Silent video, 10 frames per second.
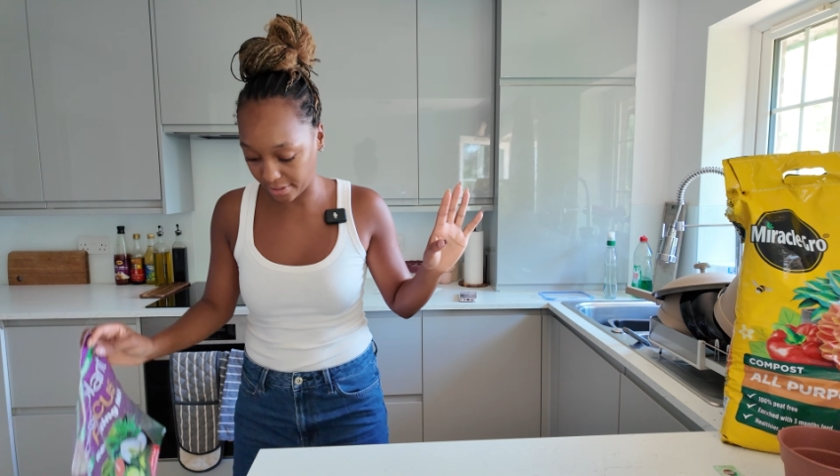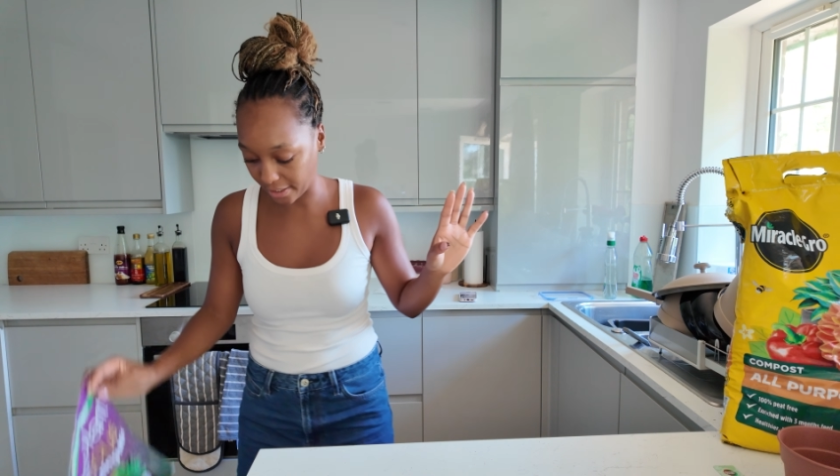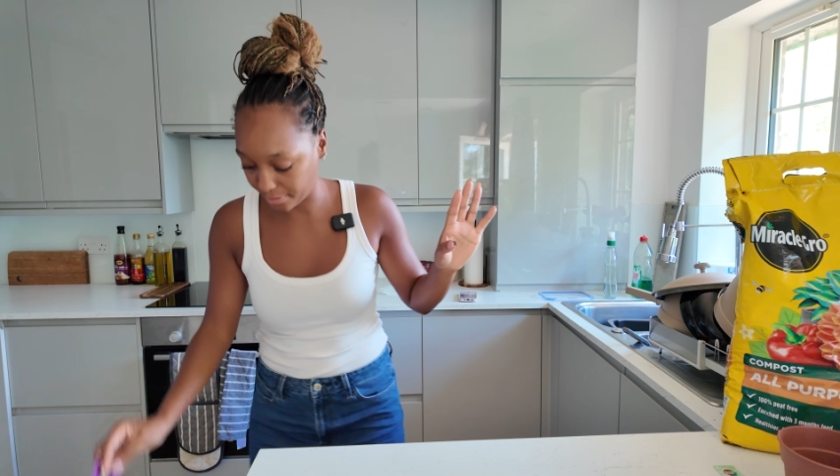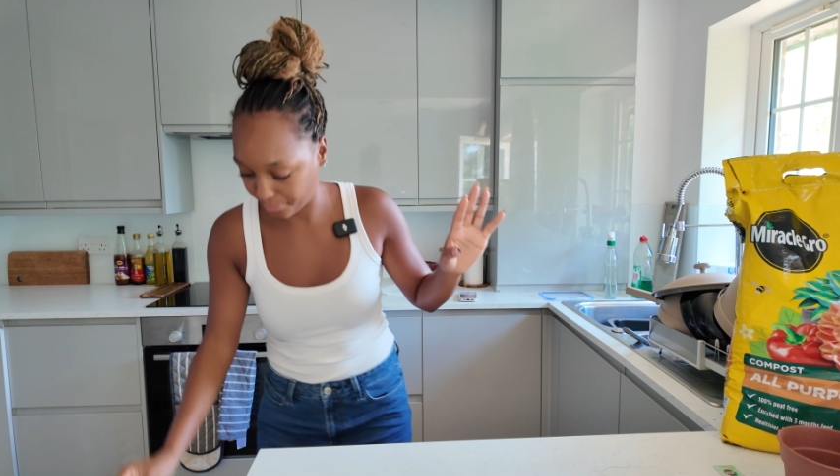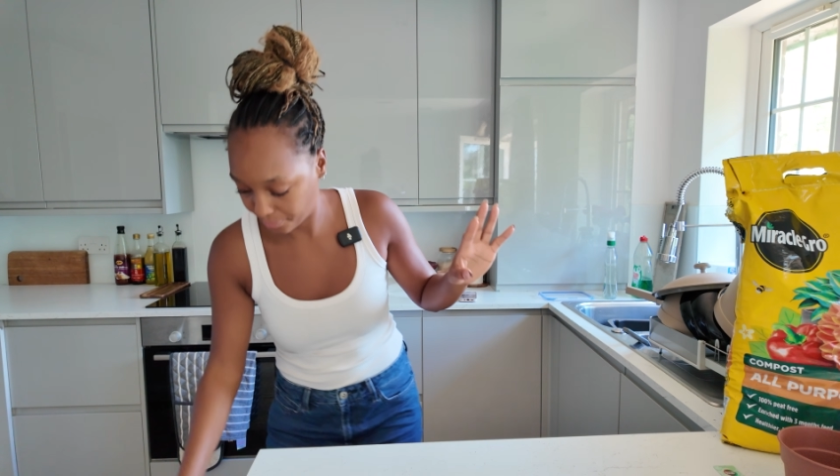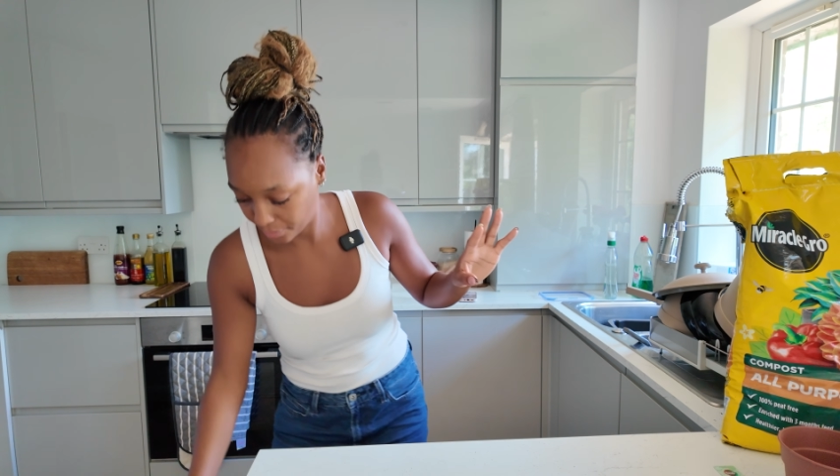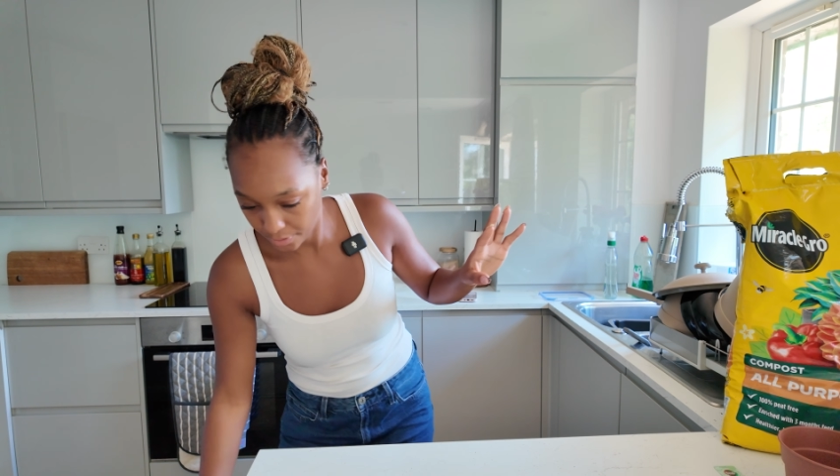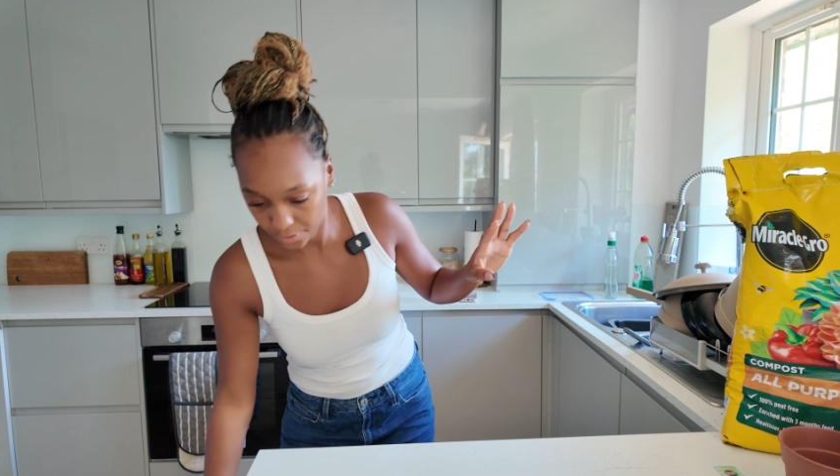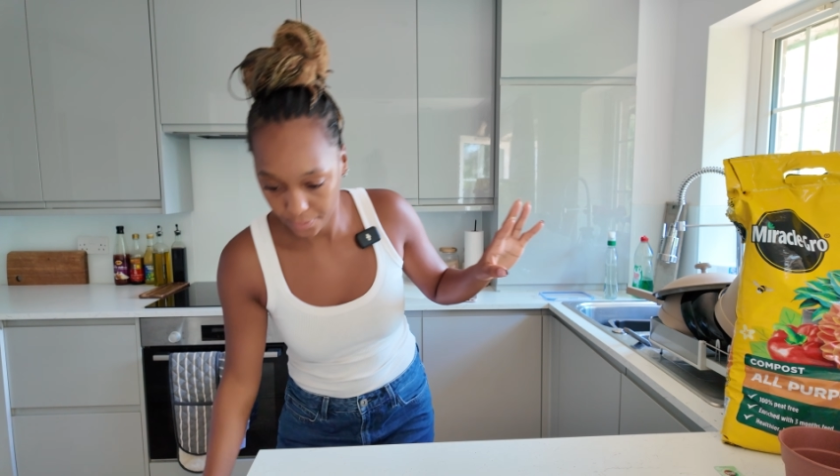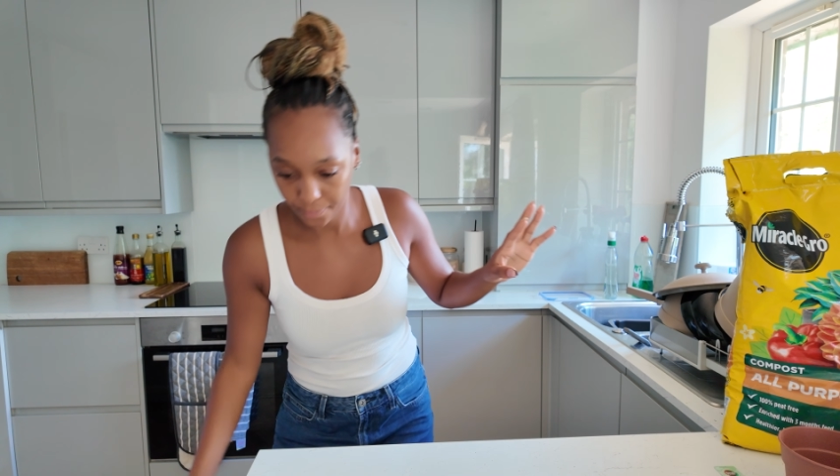now.
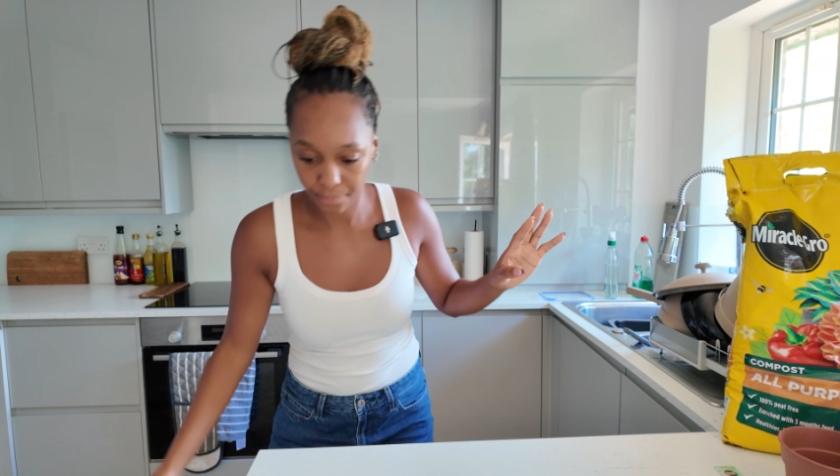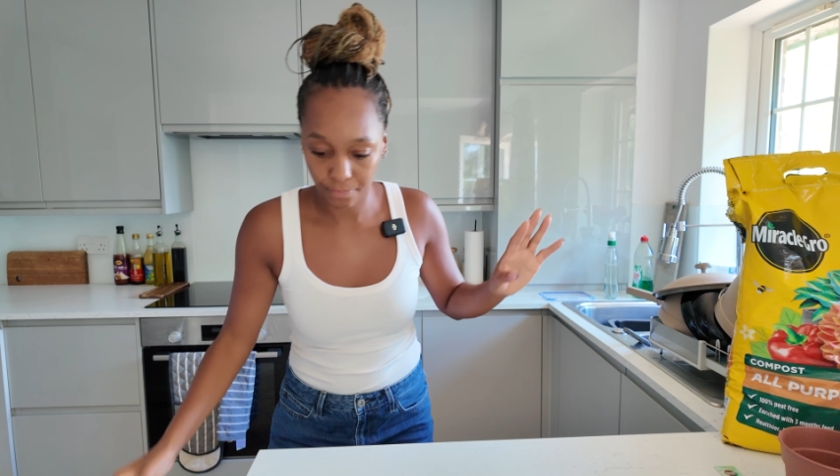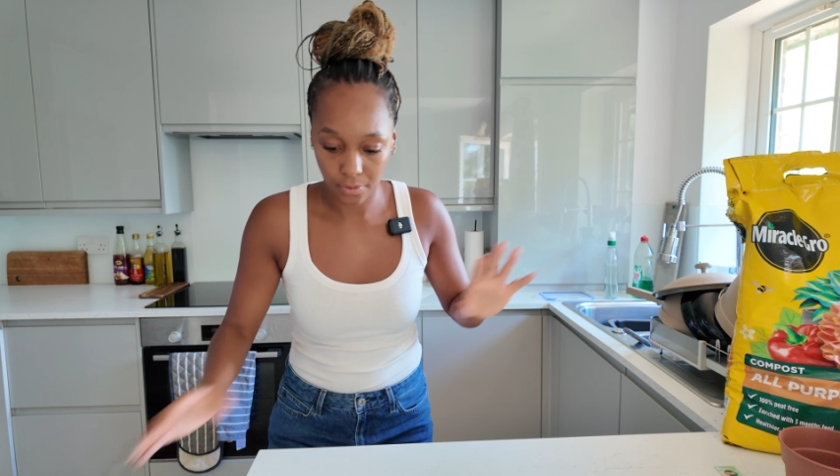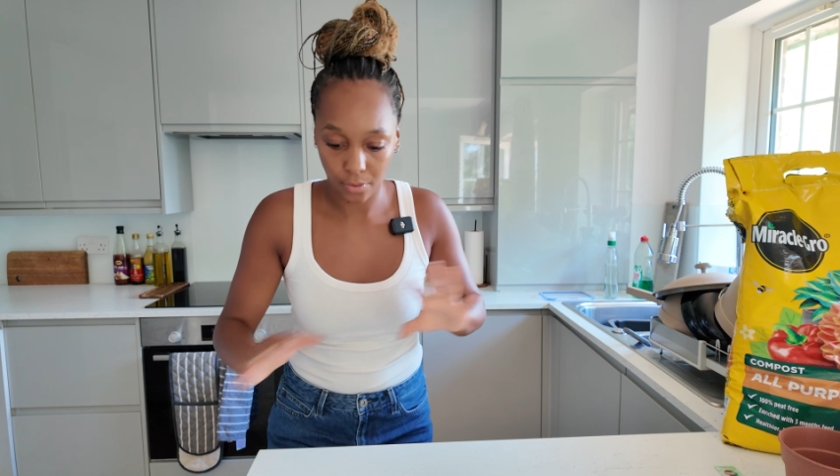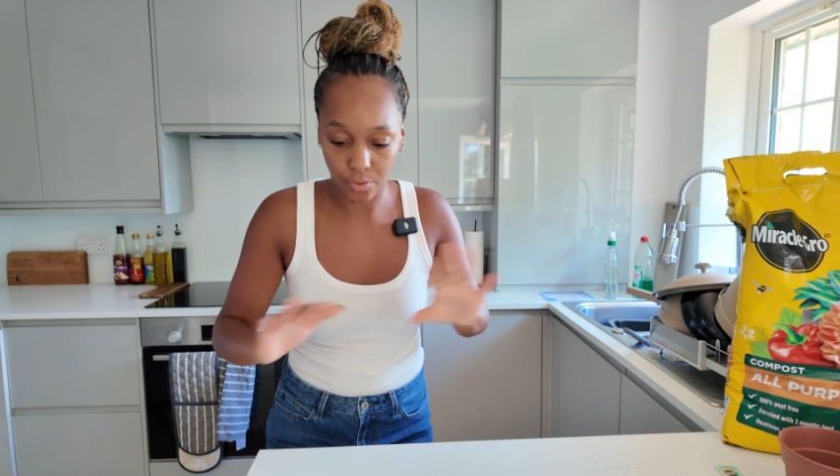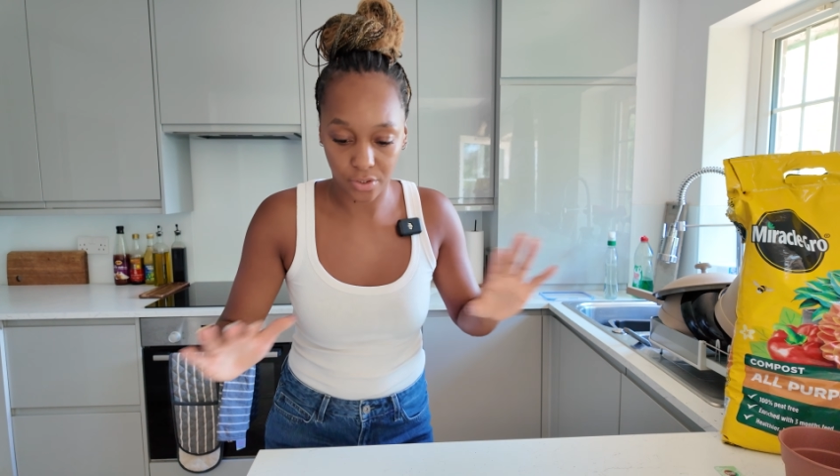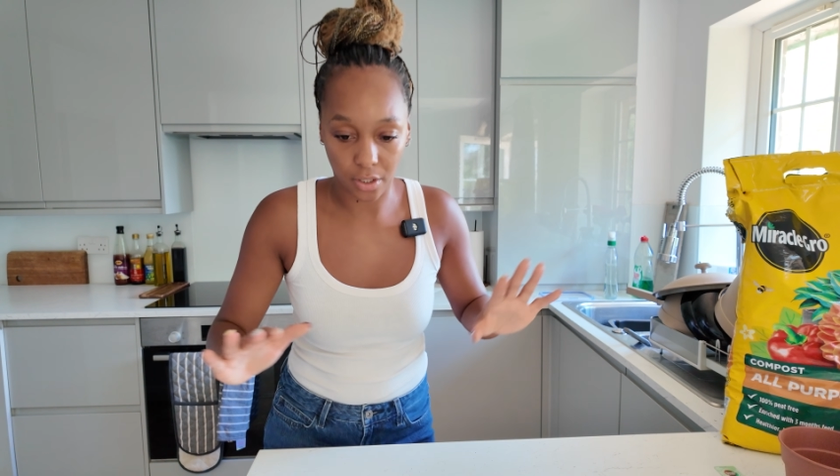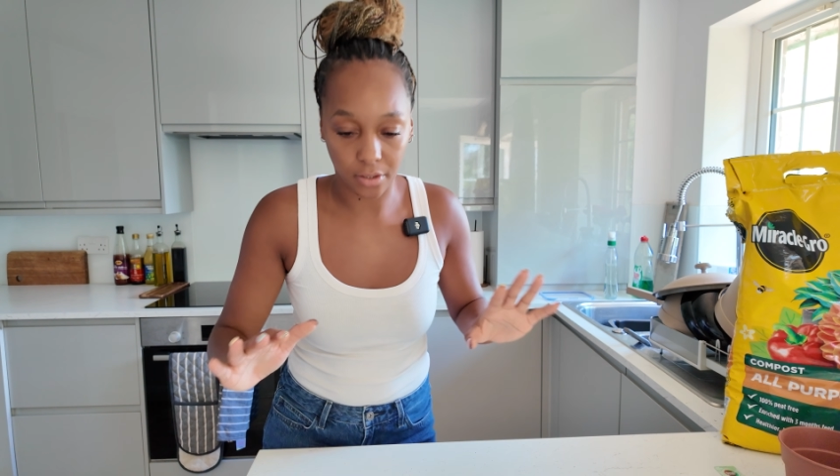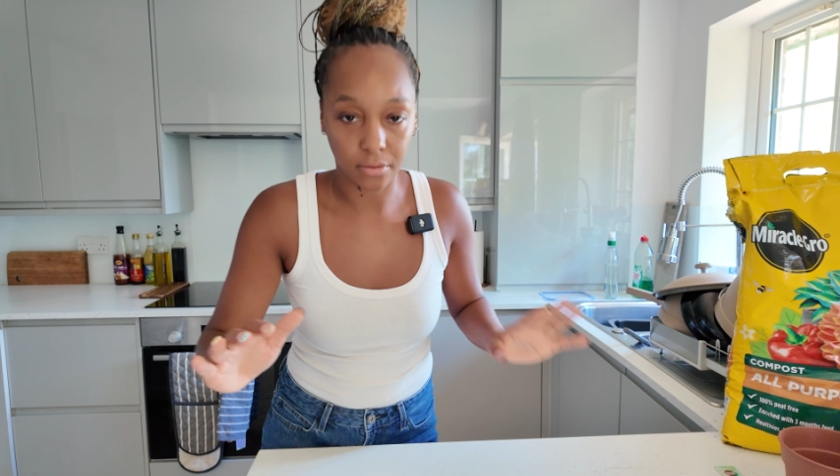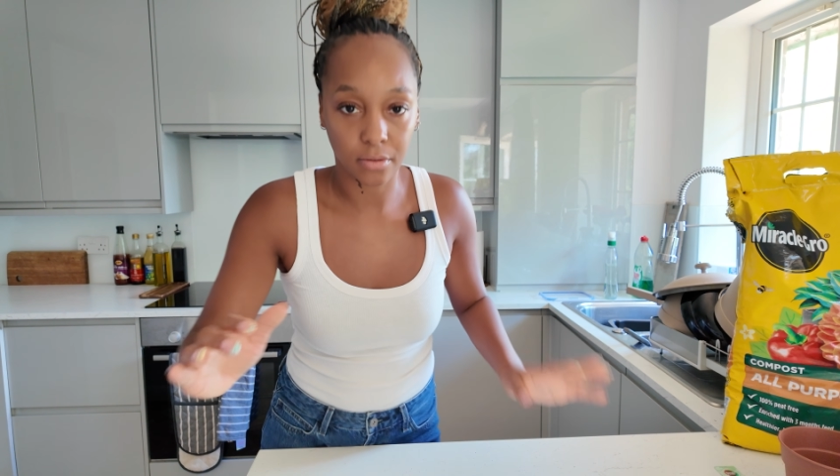We're
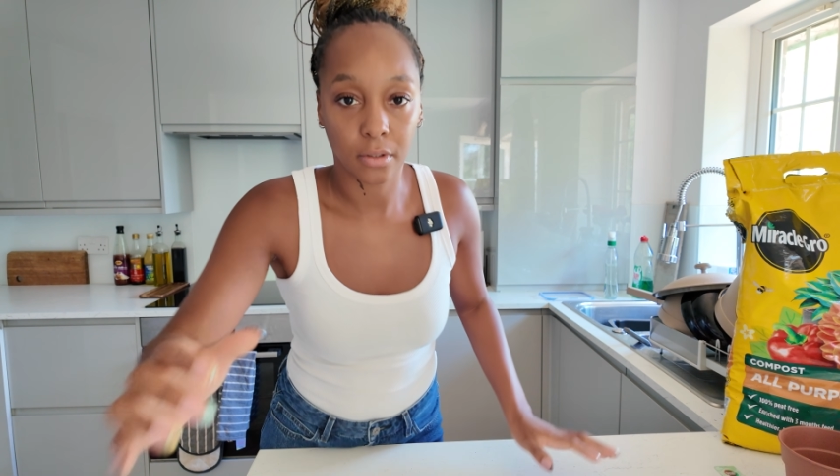done.